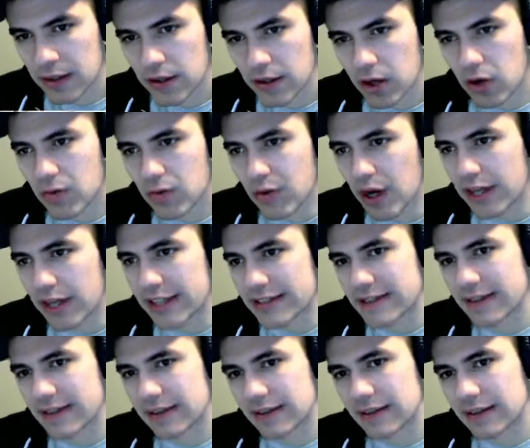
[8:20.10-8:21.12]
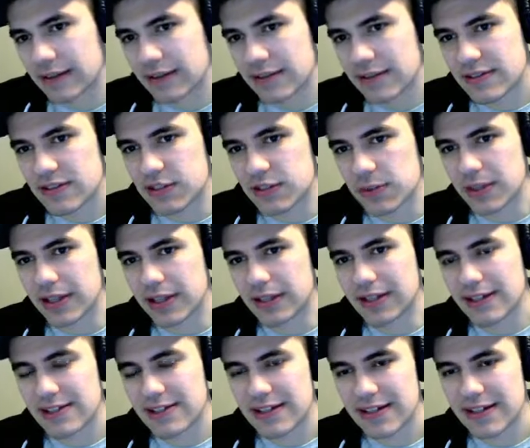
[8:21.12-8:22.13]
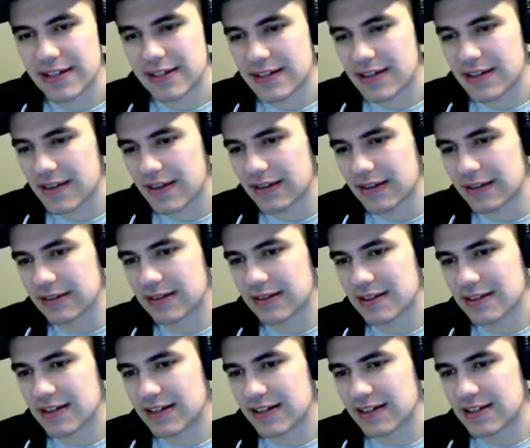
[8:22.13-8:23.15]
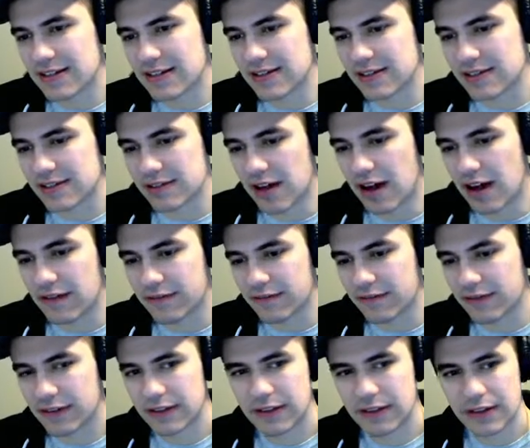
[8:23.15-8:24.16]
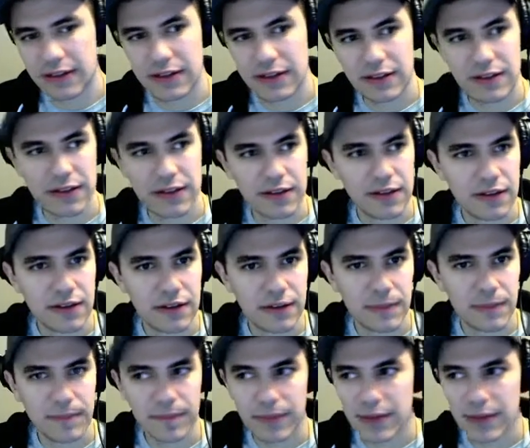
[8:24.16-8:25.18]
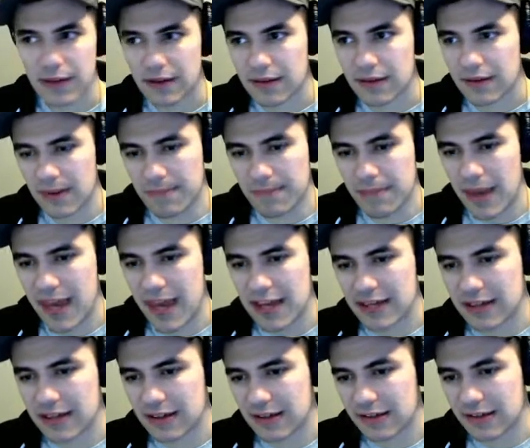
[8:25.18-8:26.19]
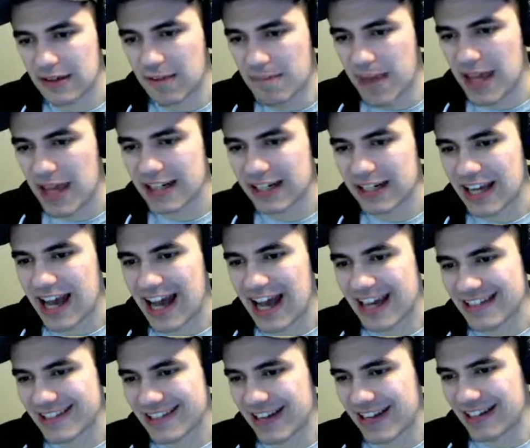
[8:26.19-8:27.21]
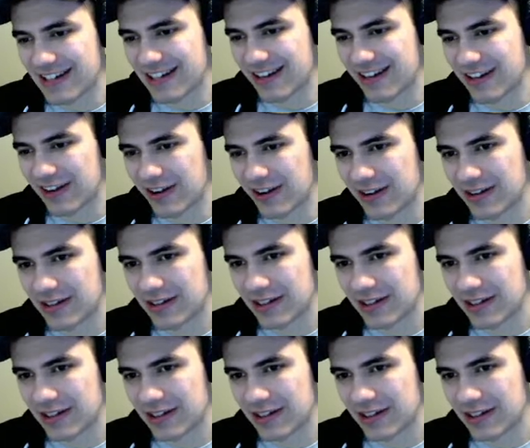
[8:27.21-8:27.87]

All right, let's do it. Let's get into the stuff. The main content here.